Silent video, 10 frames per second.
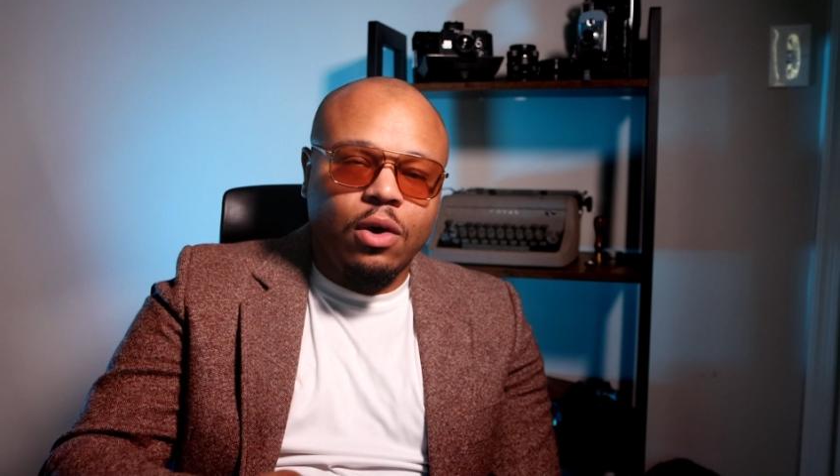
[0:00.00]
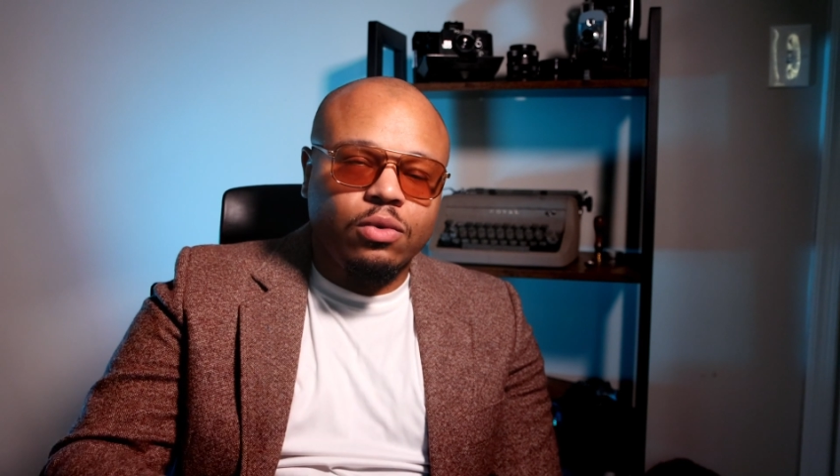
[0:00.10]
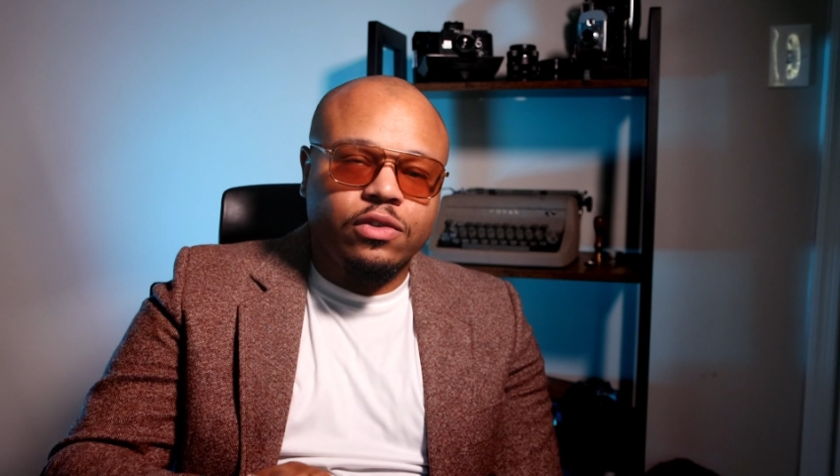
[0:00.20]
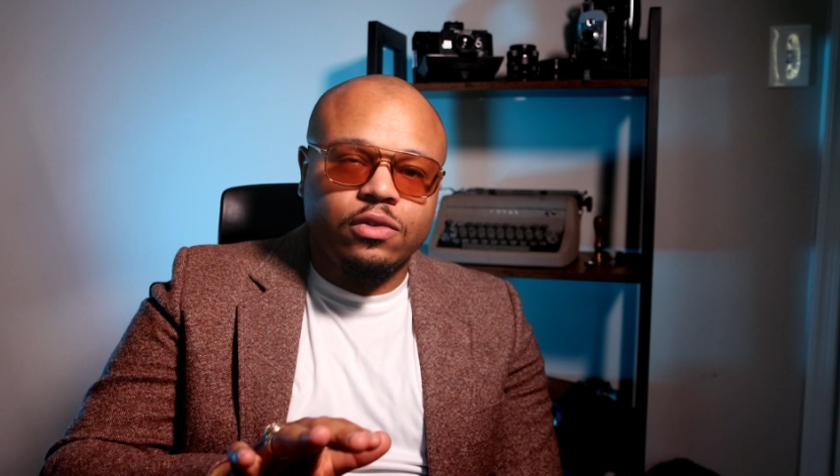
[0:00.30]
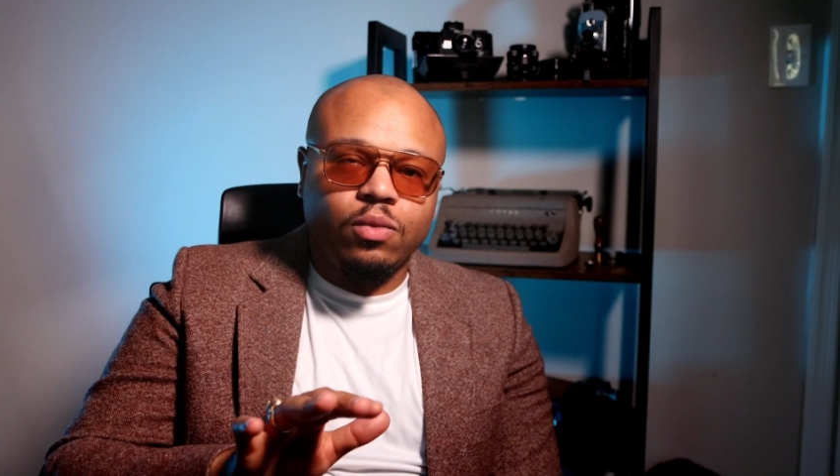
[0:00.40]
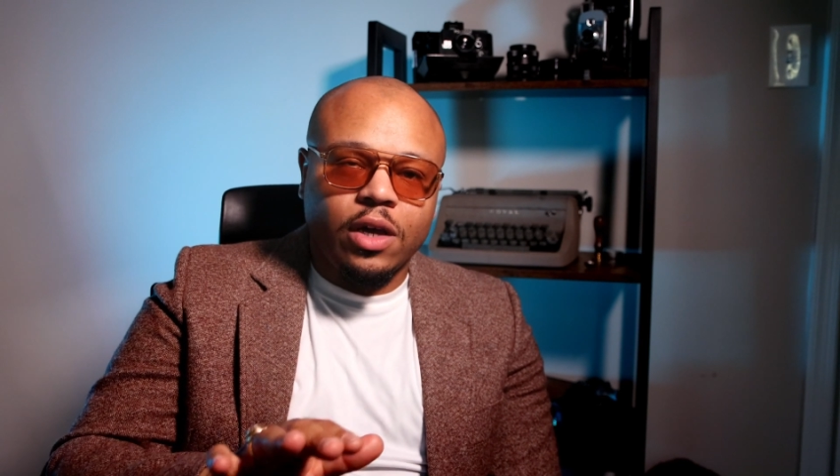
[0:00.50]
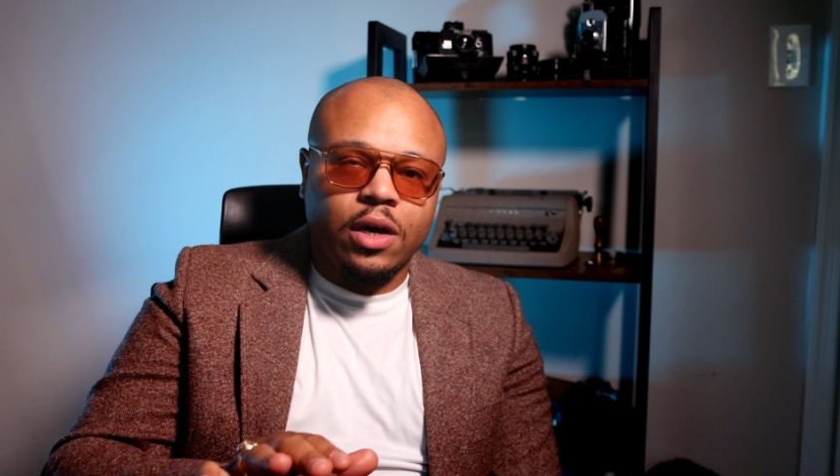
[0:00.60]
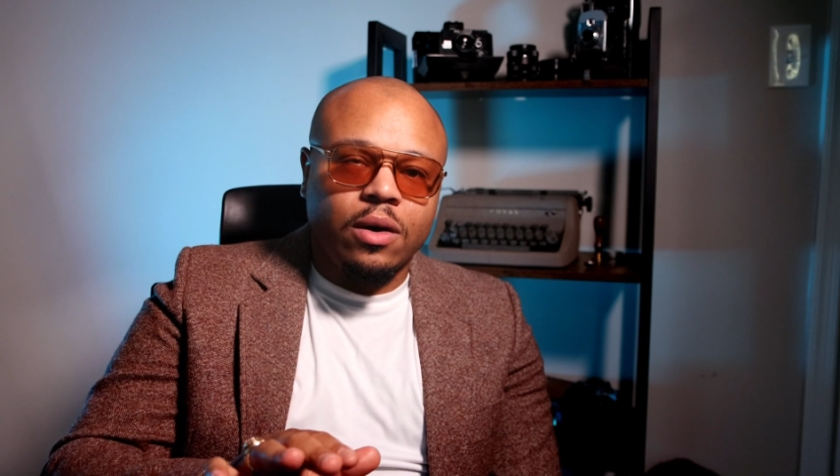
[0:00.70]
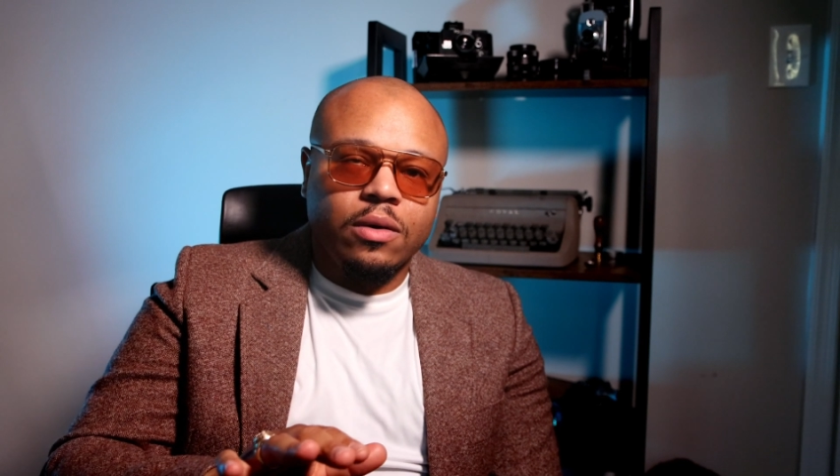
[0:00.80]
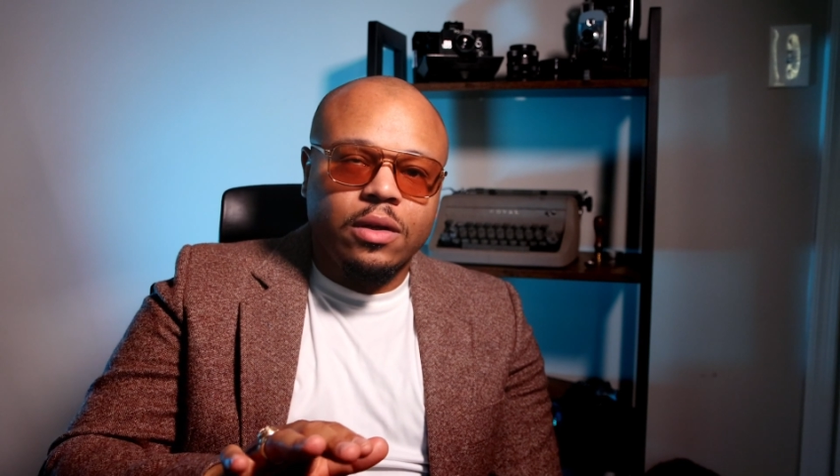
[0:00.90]
notes as
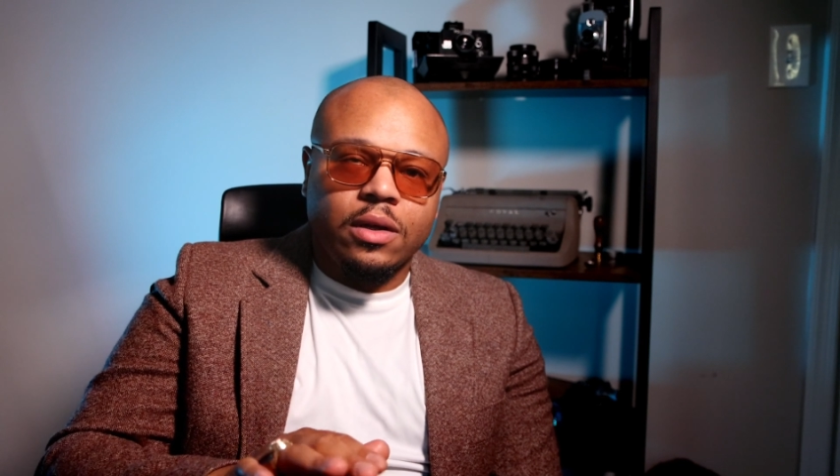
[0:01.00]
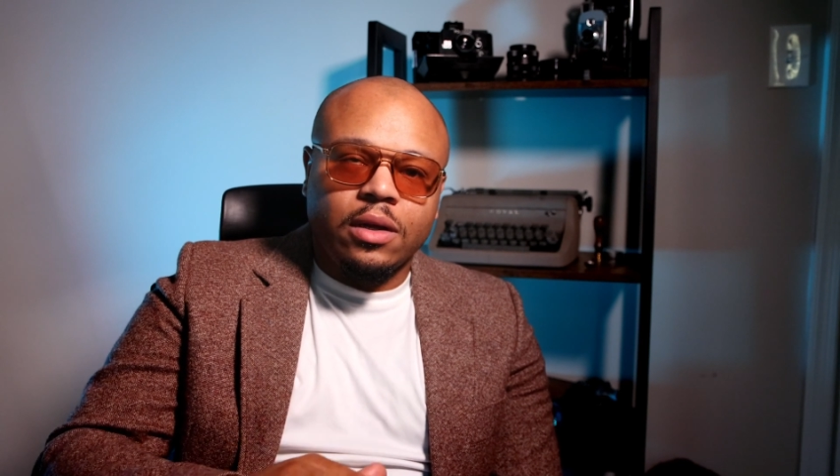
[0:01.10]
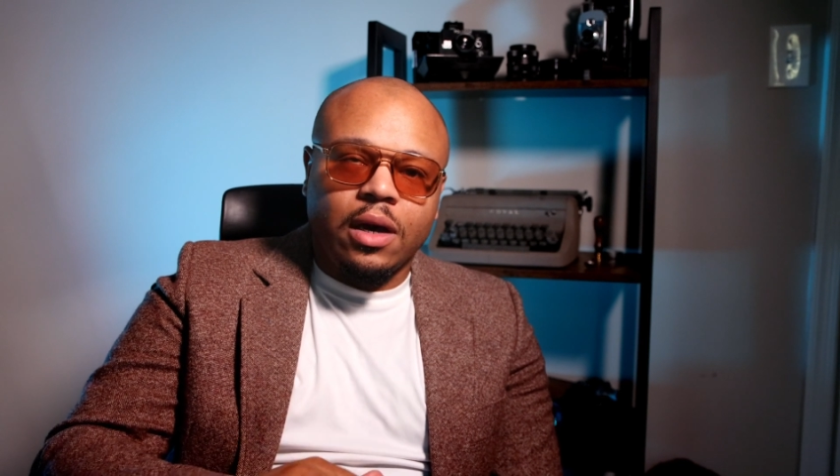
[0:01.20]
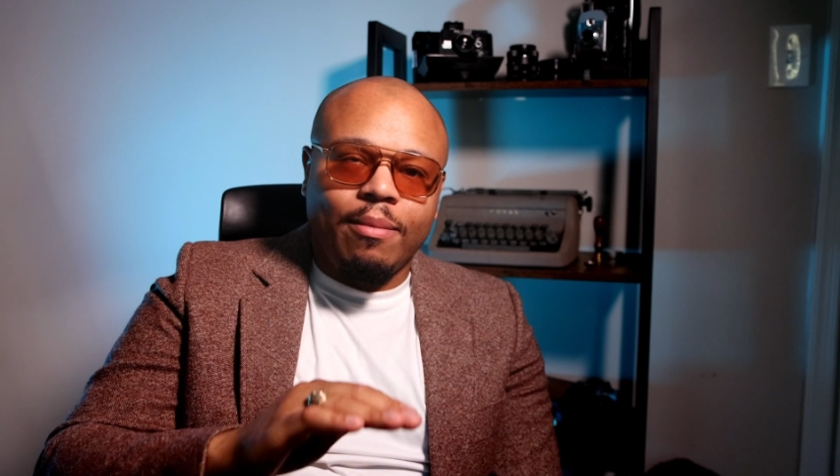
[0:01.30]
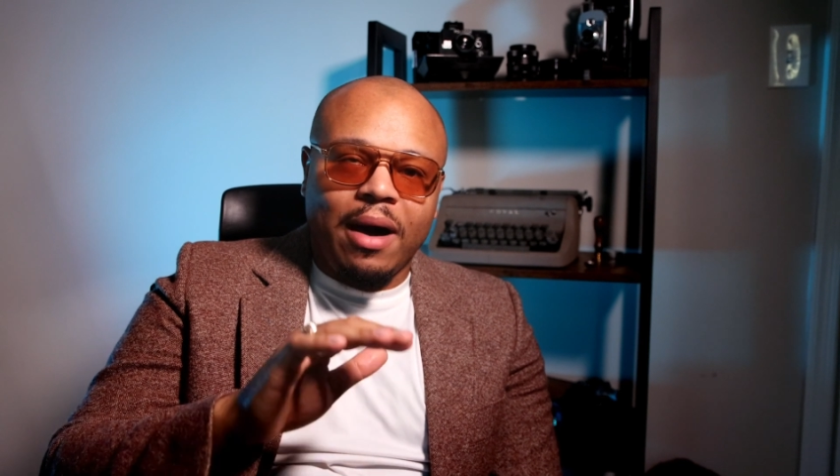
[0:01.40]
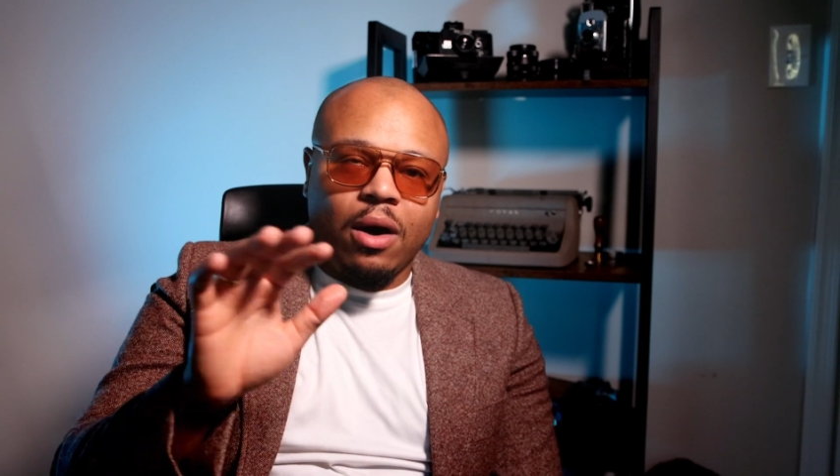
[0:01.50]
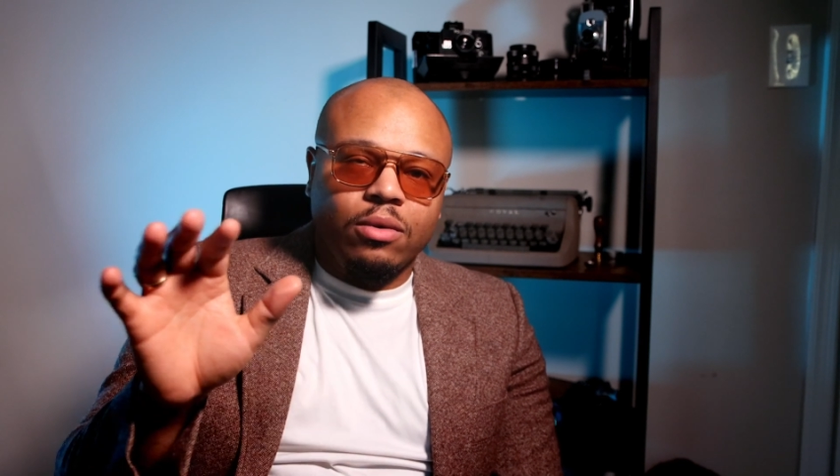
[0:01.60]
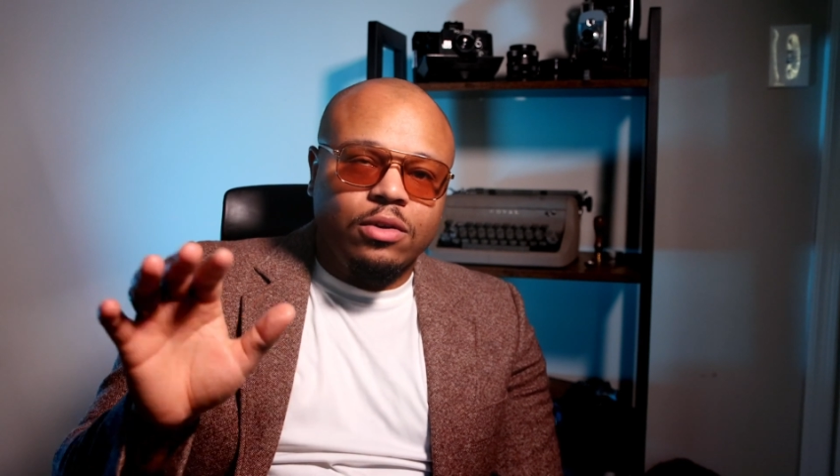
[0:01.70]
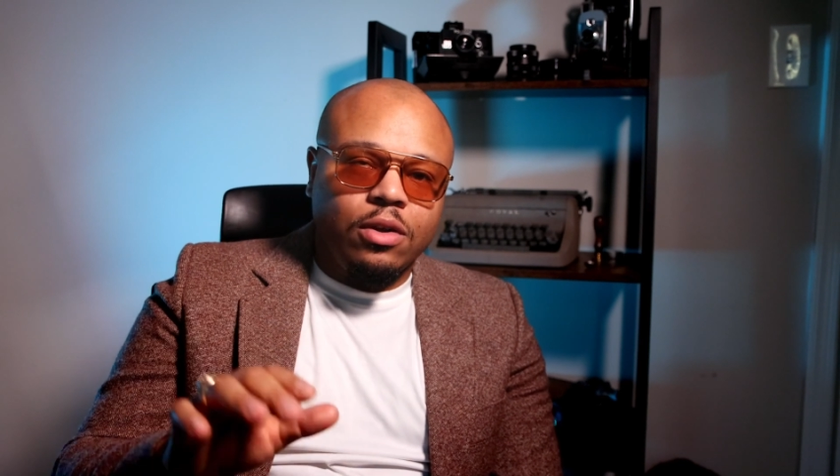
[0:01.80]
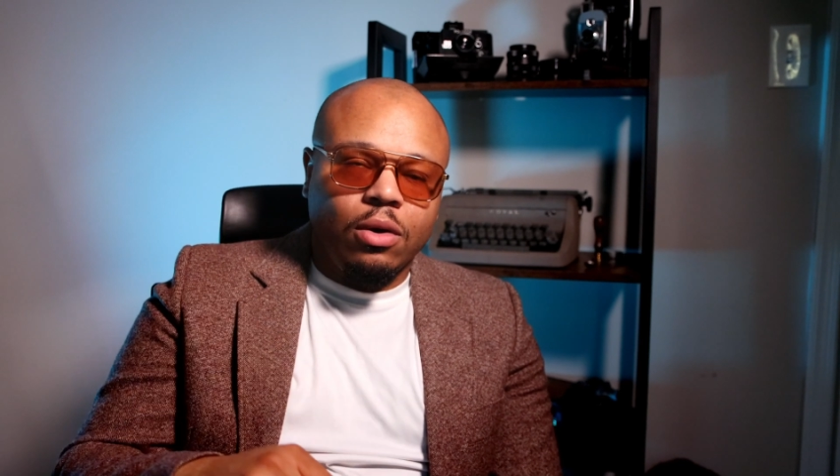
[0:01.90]
well about,